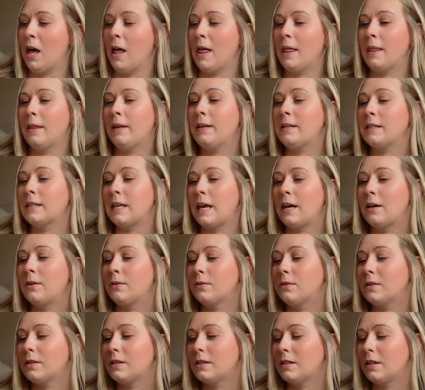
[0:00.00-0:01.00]
This
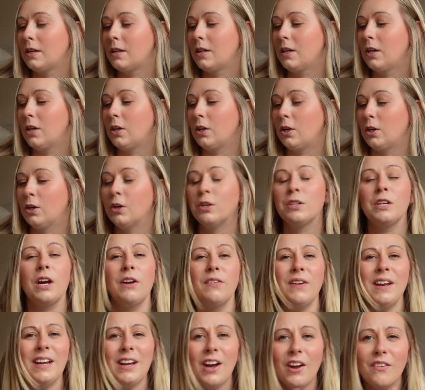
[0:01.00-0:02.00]
sounds good. I
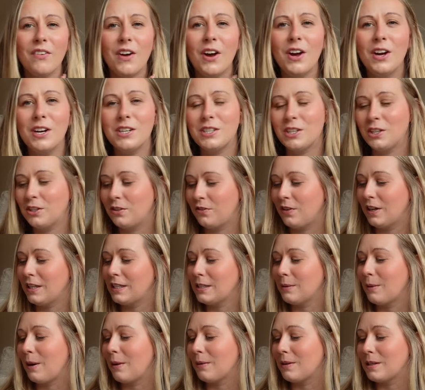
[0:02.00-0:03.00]
think I've heard good
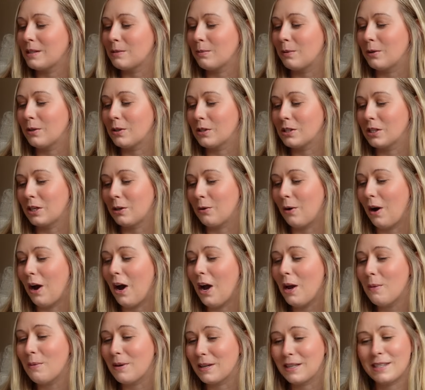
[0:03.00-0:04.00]
things about this book, so
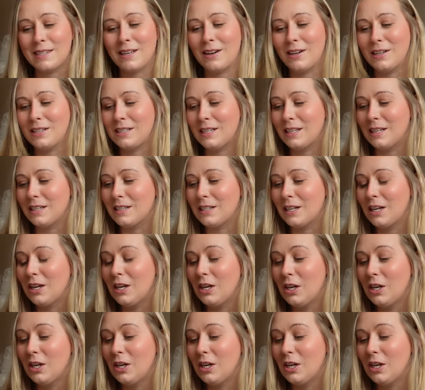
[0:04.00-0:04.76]
I'm excited